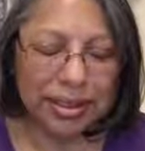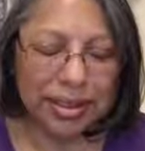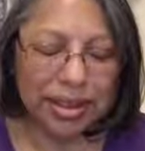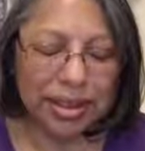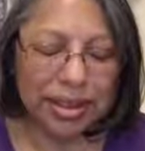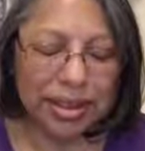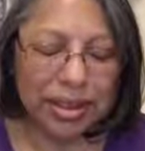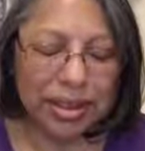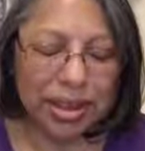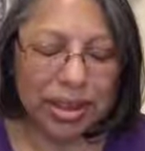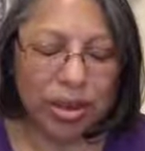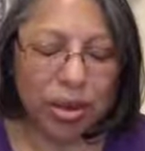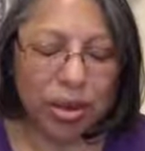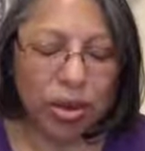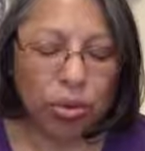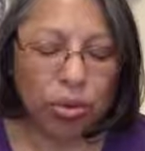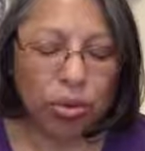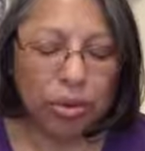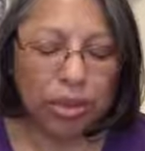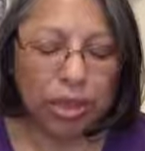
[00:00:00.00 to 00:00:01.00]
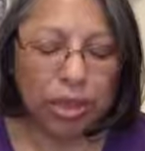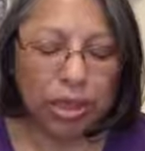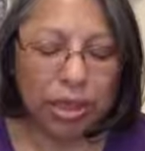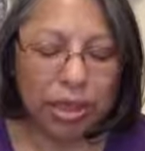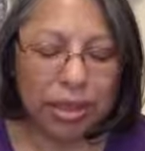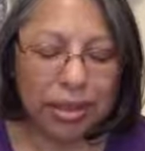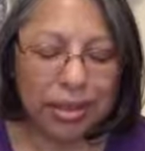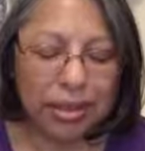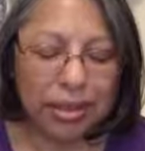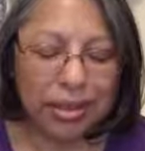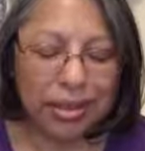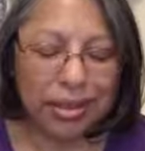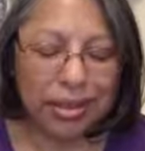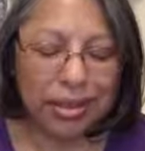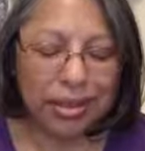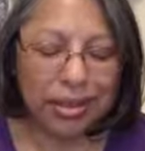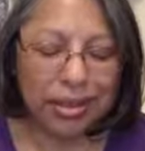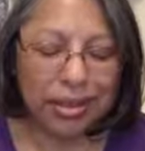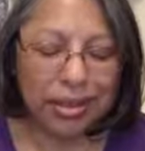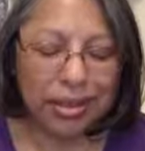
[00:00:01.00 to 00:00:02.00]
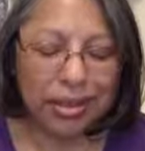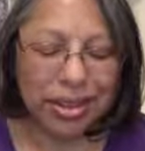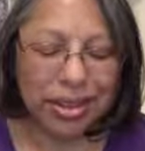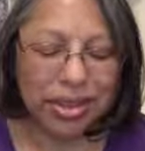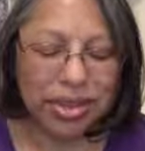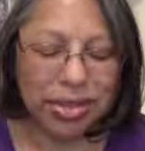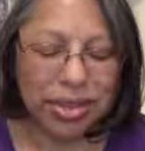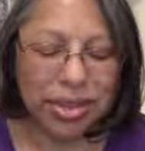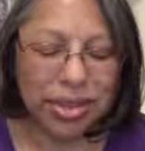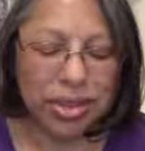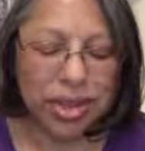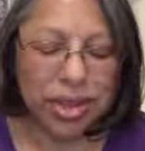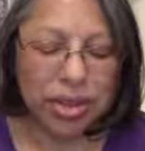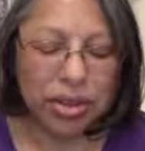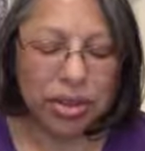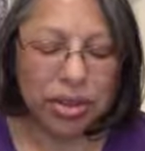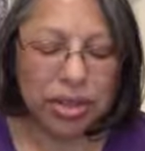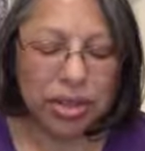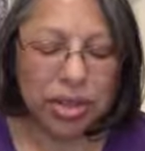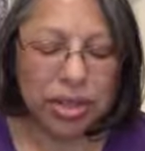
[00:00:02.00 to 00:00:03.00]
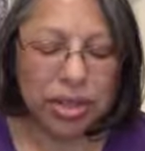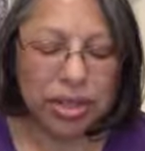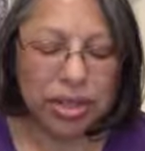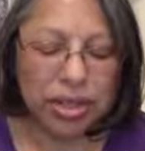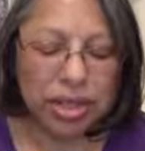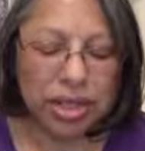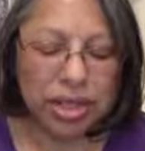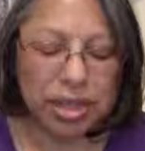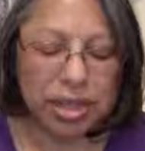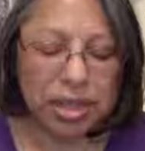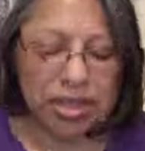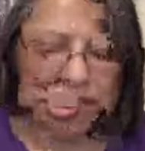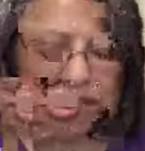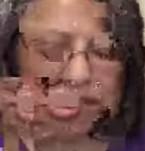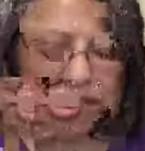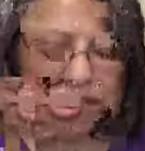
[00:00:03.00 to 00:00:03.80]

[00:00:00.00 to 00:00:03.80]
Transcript: And that only those energies that's meant for